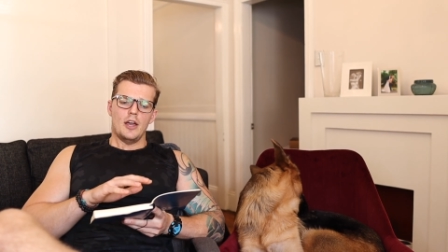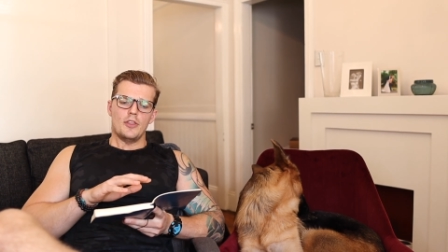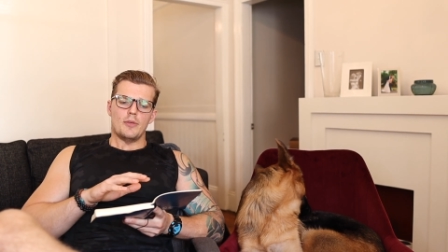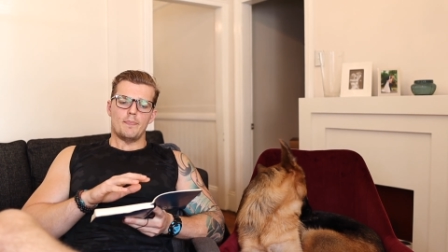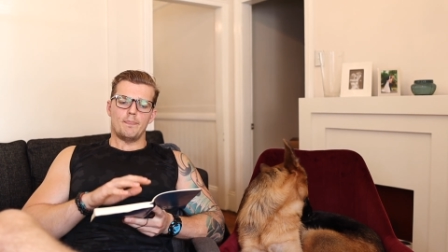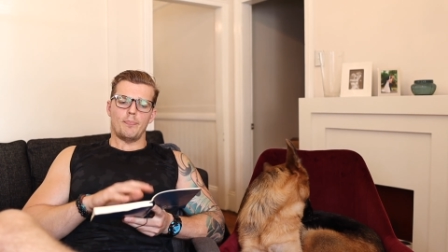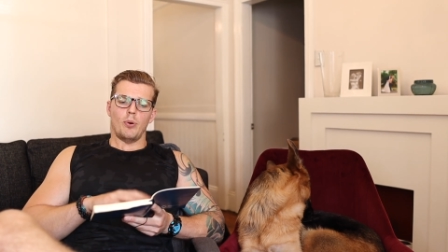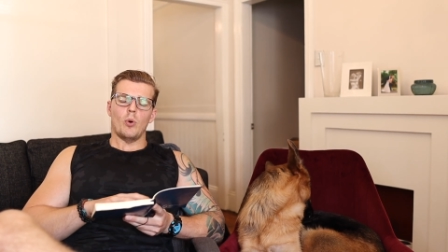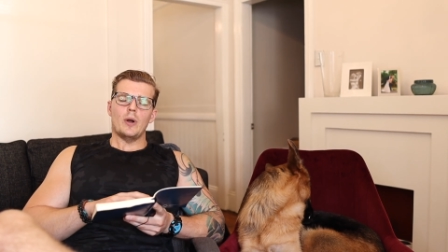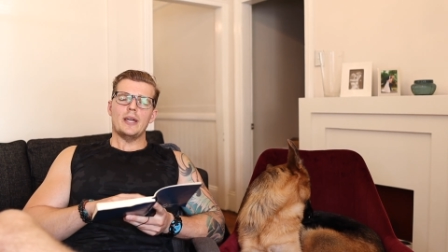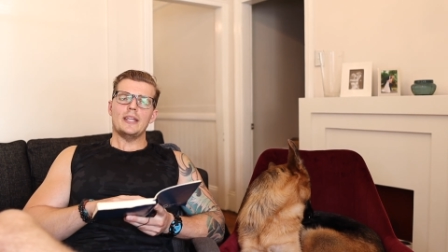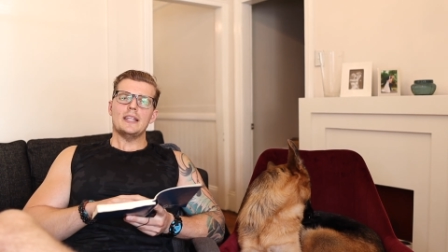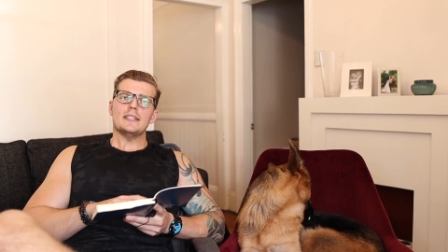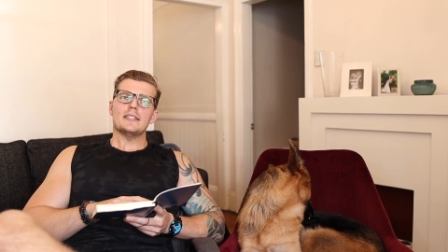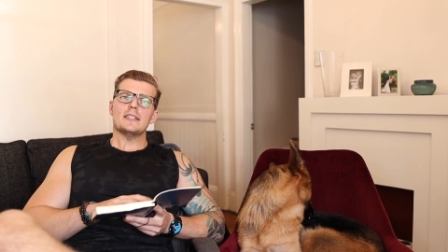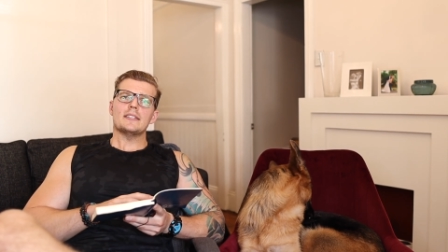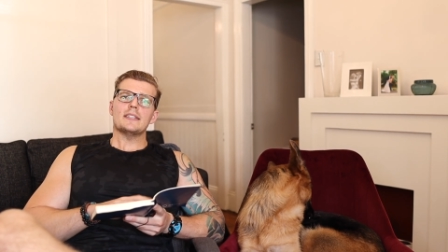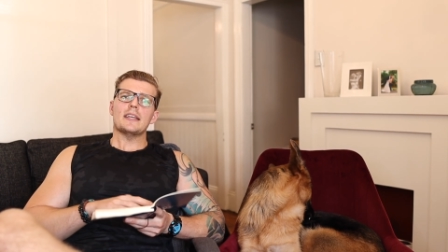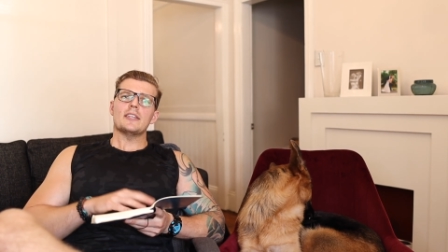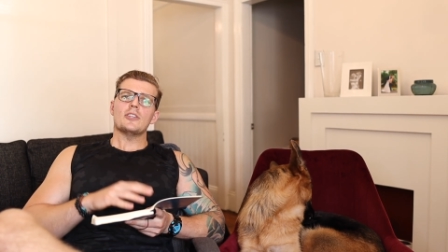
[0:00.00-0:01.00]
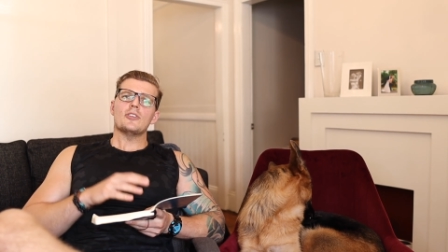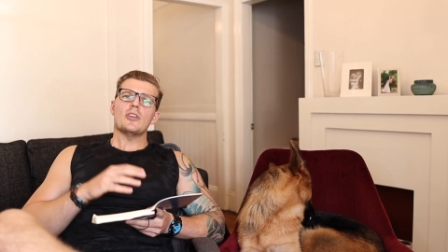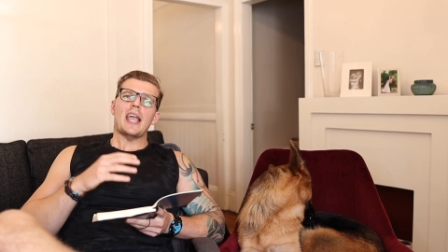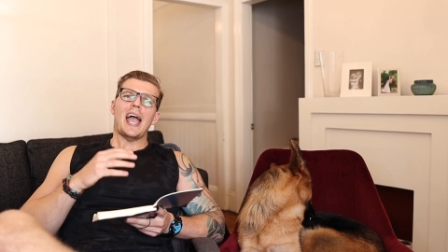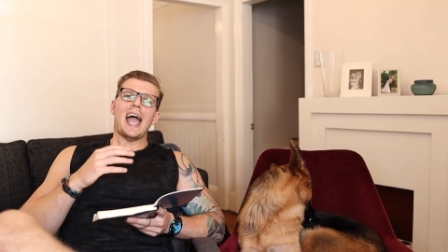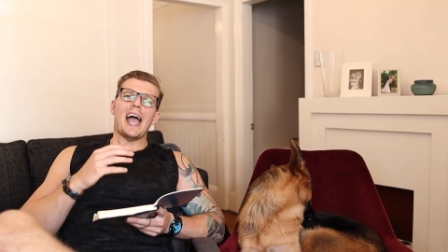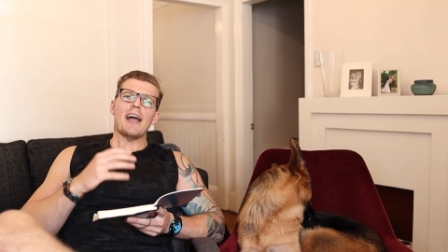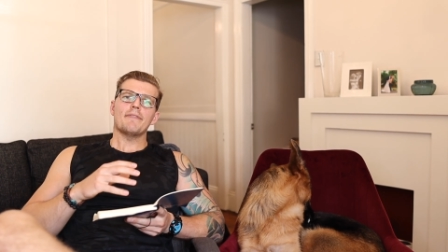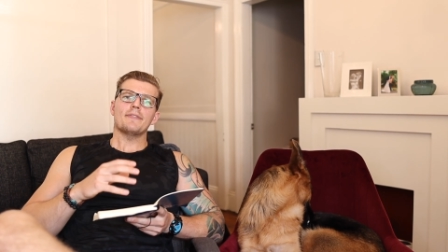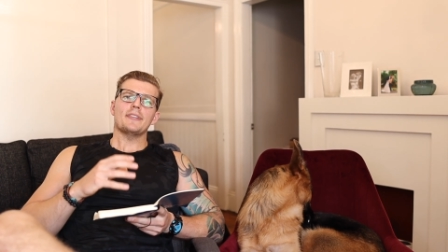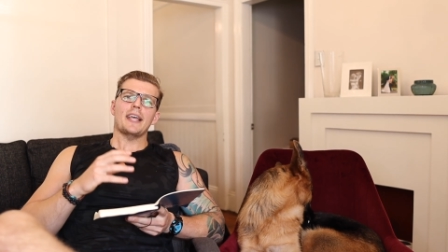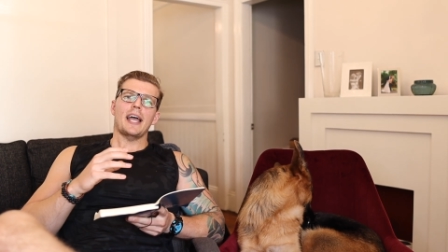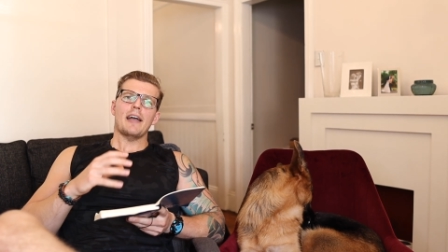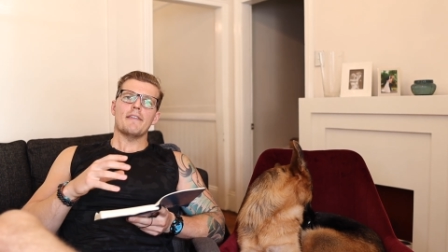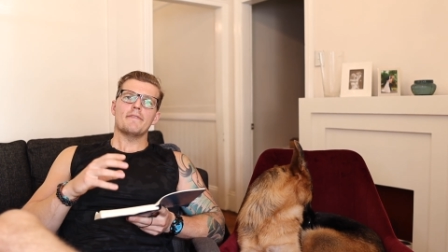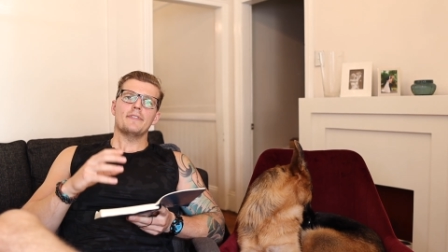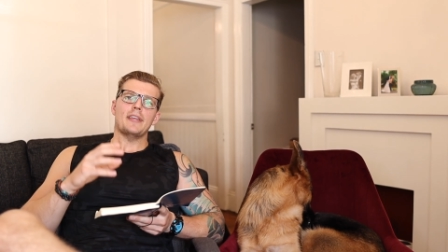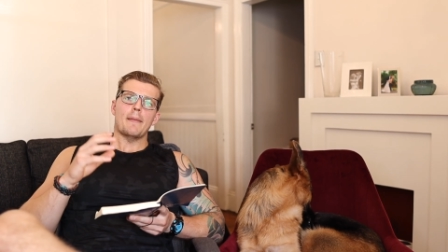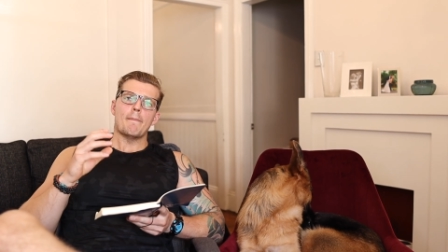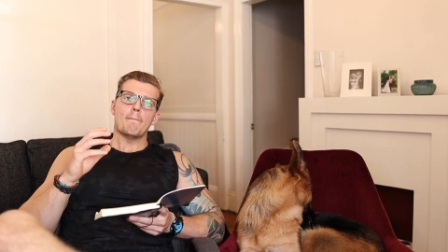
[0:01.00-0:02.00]
the point is that you have to
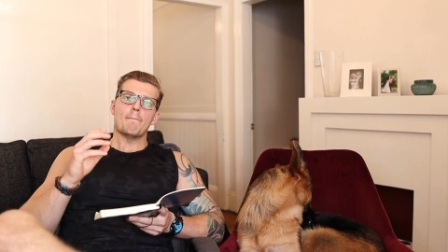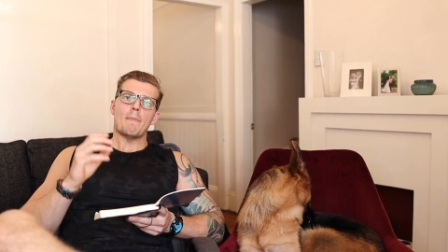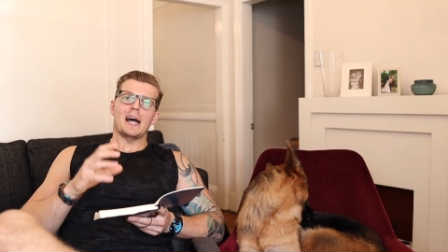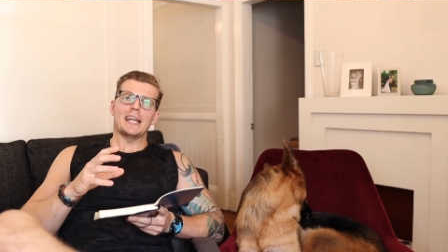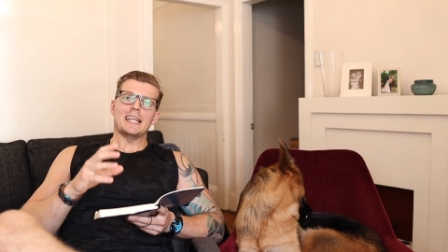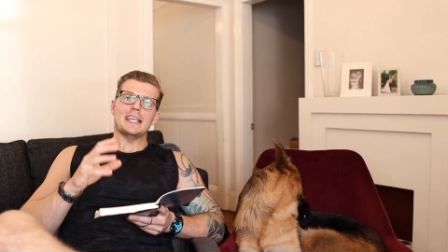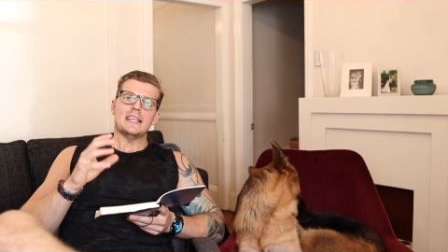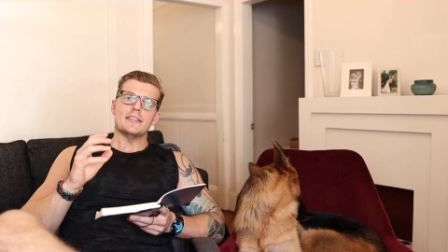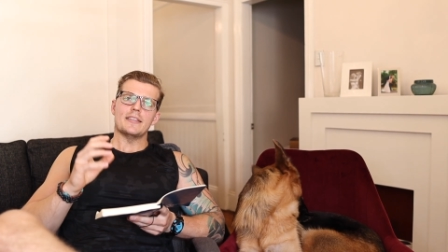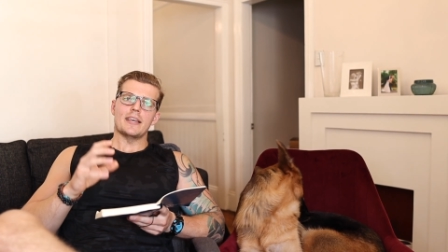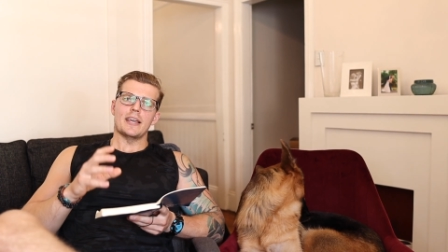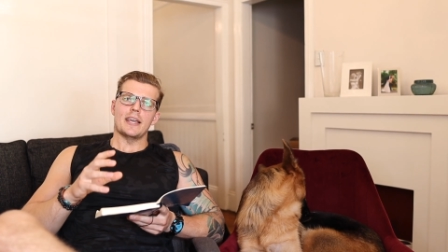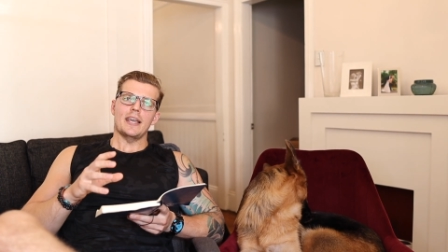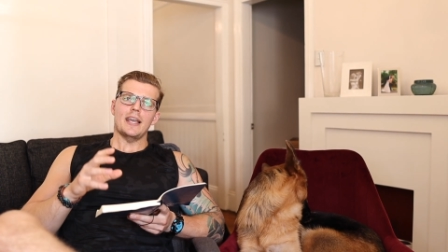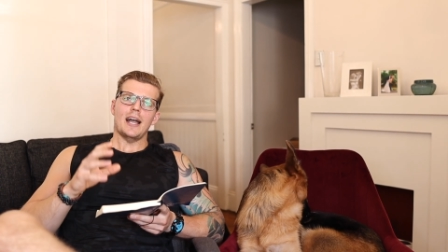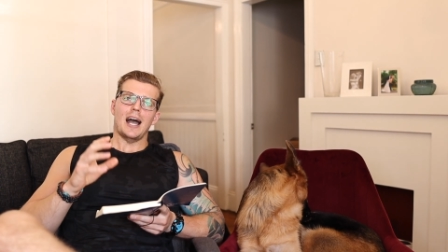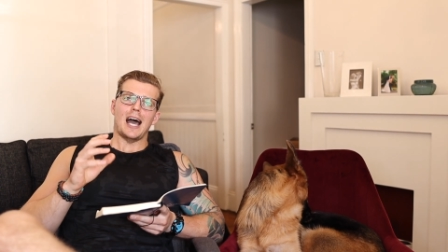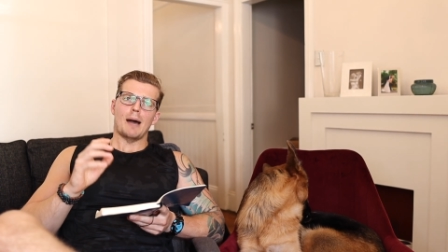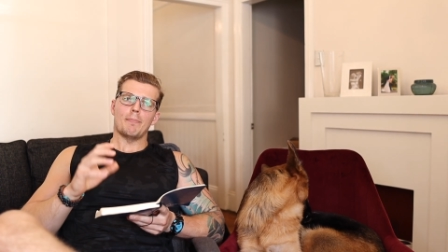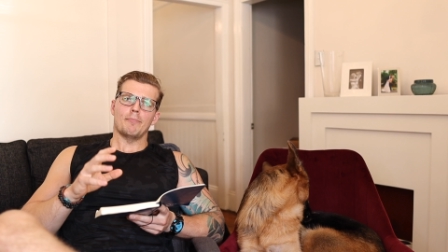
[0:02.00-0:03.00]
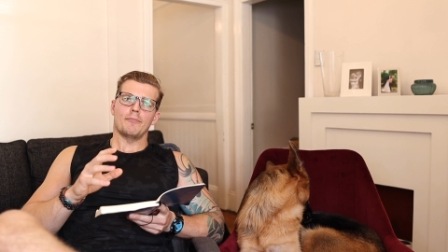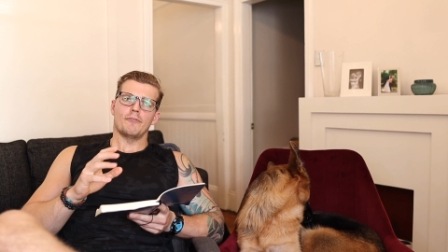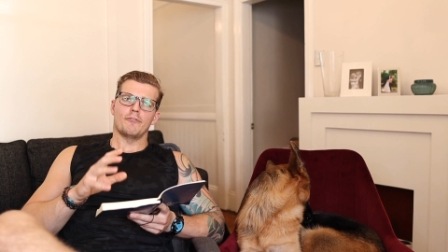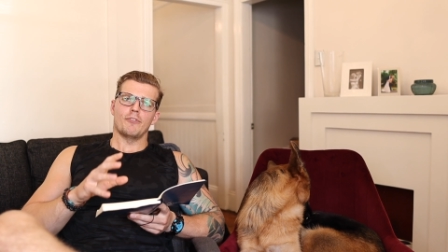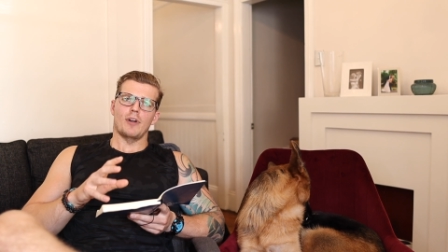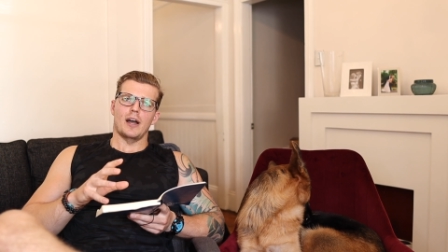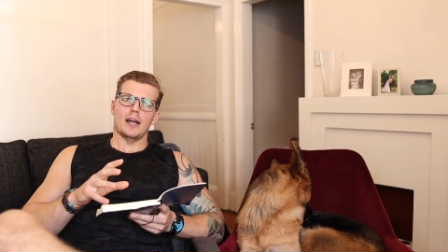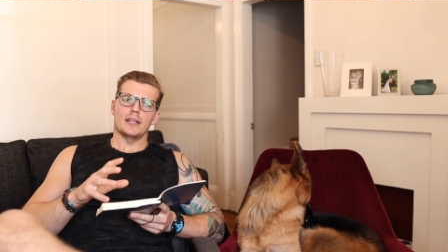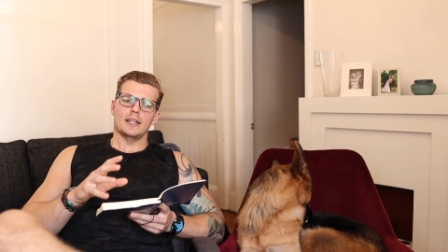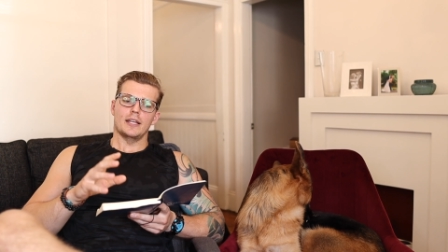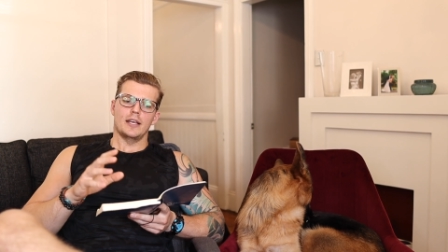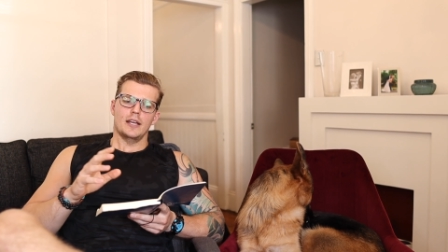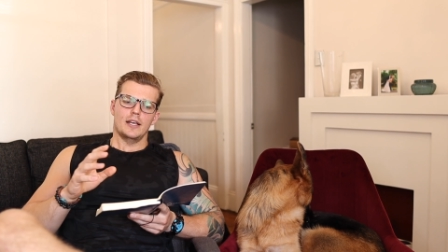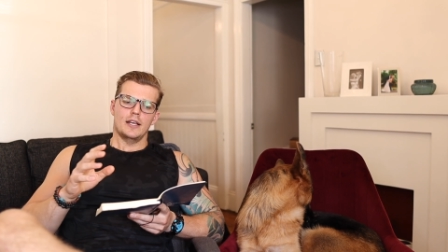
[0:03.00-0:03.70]
have that money there up front.